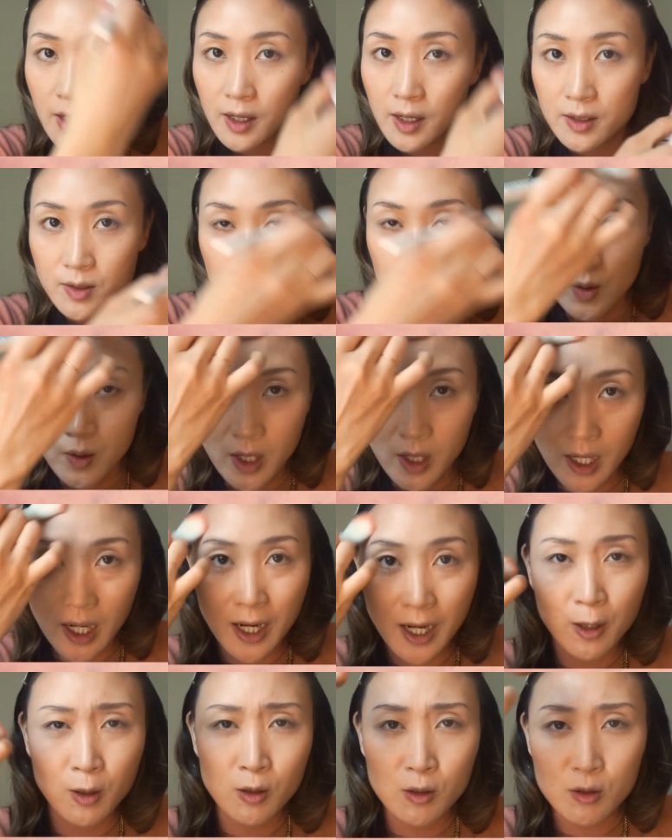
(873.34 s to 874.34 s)
so that
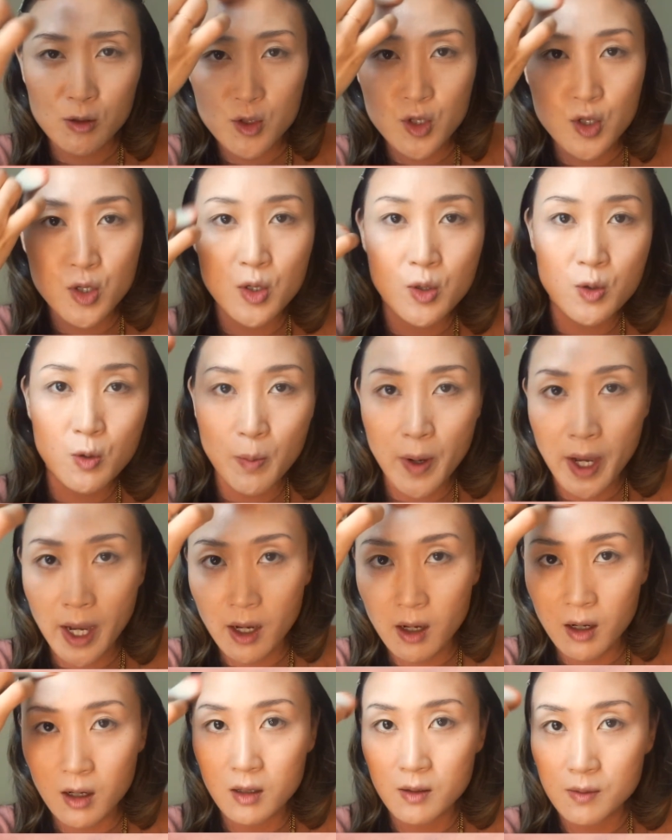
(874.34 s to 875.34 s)
I don't look too
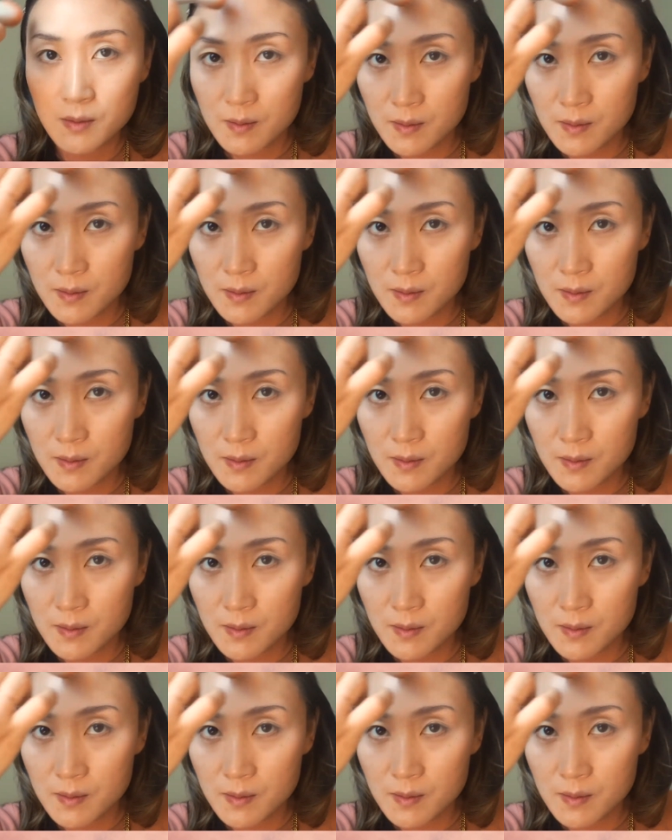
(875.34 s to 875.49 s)
pale.